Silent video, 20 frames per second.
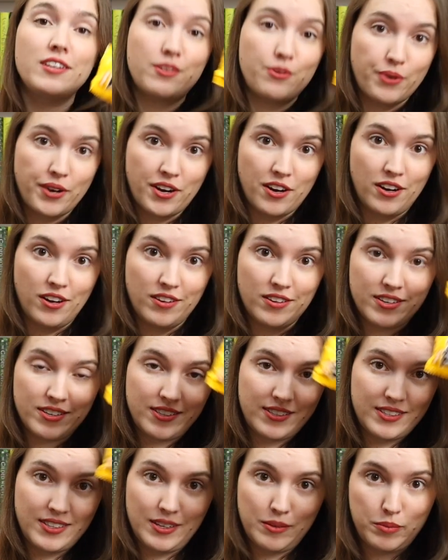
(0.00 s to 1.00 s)
3
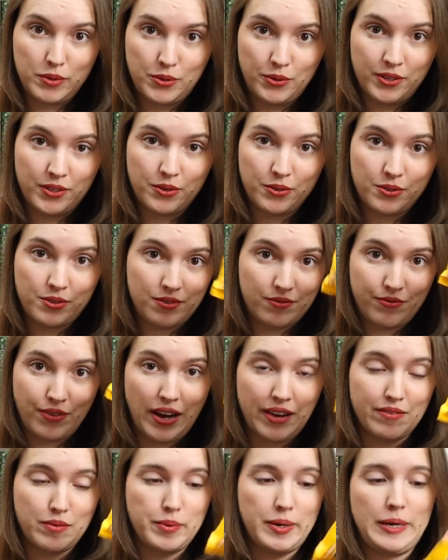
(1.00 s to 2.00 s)
colors in between those
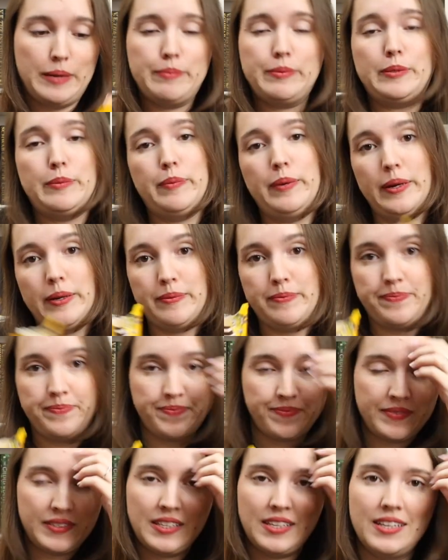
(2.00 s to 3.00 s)
5 M&Ms, but
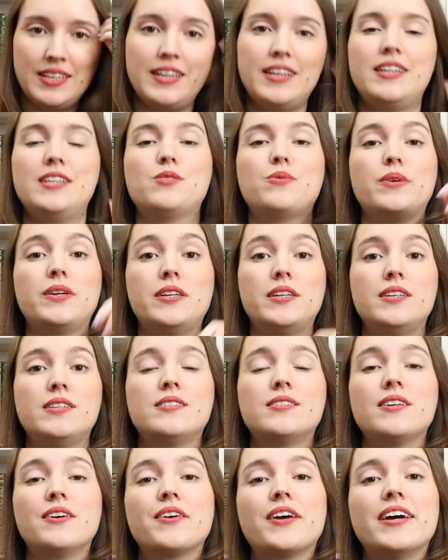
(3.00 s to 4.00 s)
it is what it
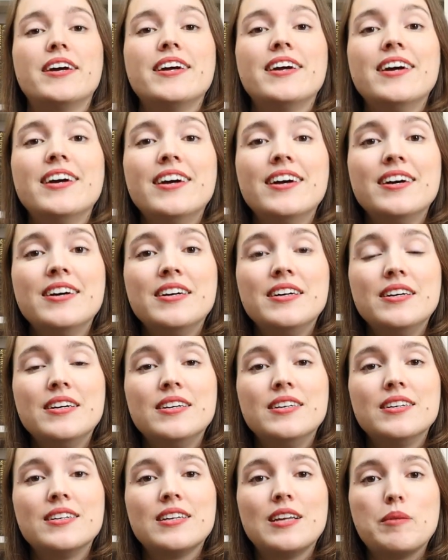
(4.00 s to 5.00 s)
is. Okay,
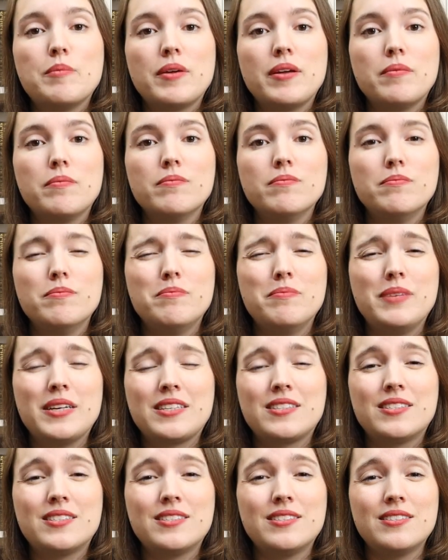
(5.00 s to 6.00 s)
let me
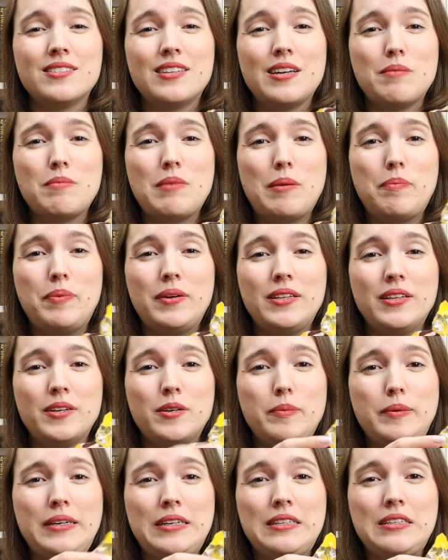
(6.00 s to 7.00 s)
mix them up a little
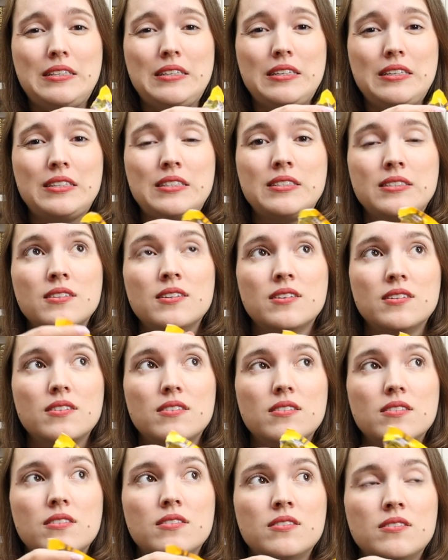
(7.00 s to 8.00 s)
bit.
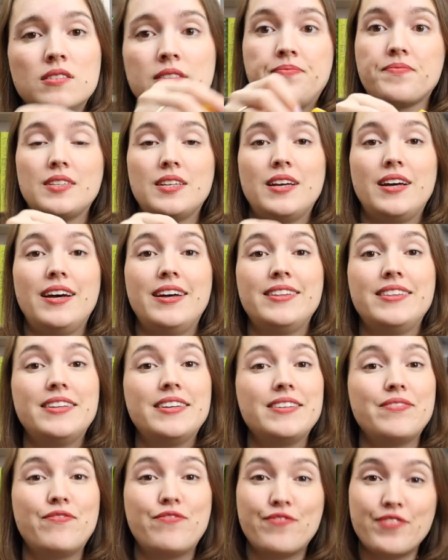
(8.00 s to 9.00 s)
And
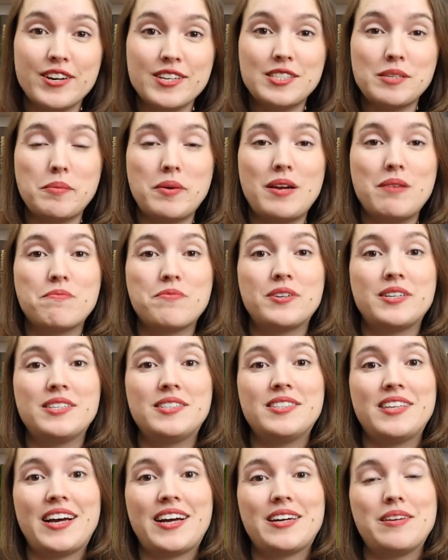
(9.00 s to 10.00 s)
the first M&M for the
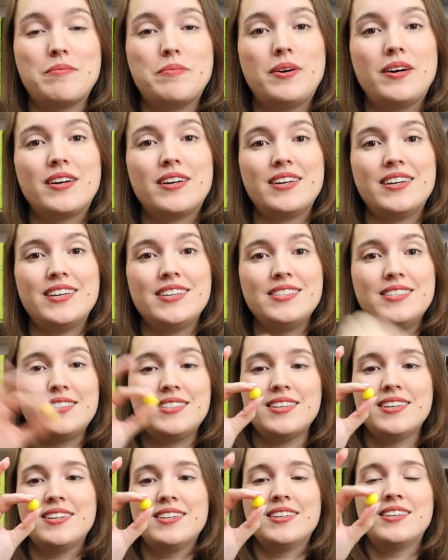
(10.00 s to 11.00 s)
second book is